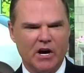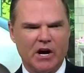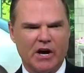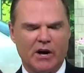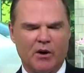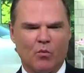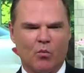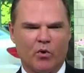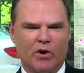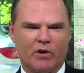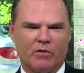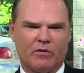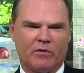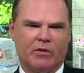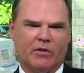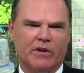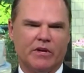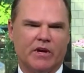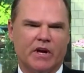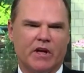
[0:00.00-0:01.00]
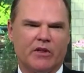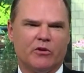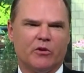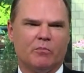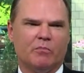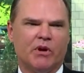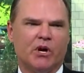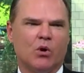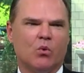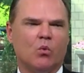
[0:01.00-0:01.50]
And one of the
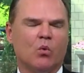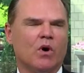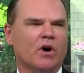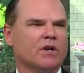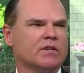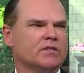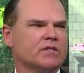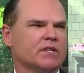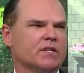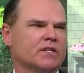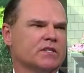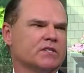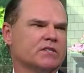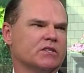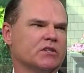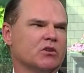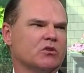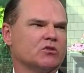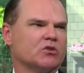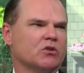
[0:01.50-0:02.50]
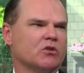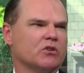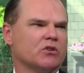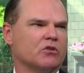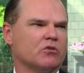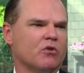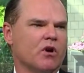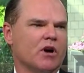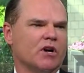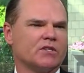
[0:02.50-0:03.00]
other big ones is,
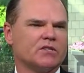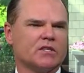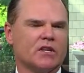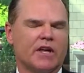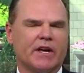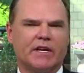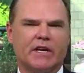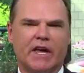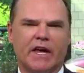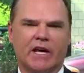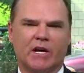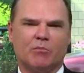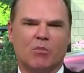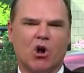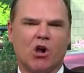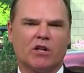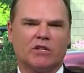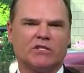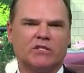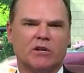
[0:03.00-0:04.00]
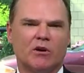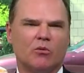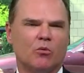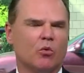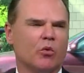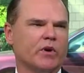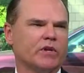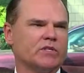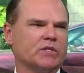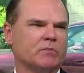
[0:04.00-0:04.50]
certain drugs like anabolic
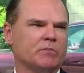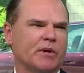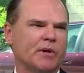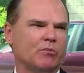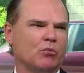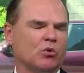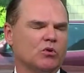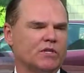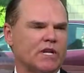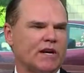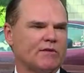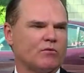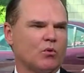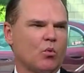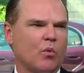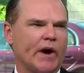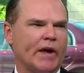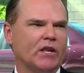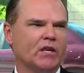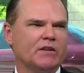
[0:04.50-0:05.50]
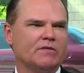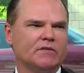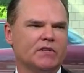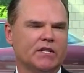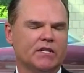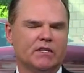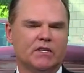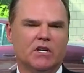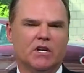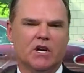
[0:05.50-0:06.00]
steroids that people will take for
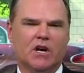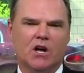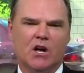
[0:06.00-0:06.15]
weightlifting.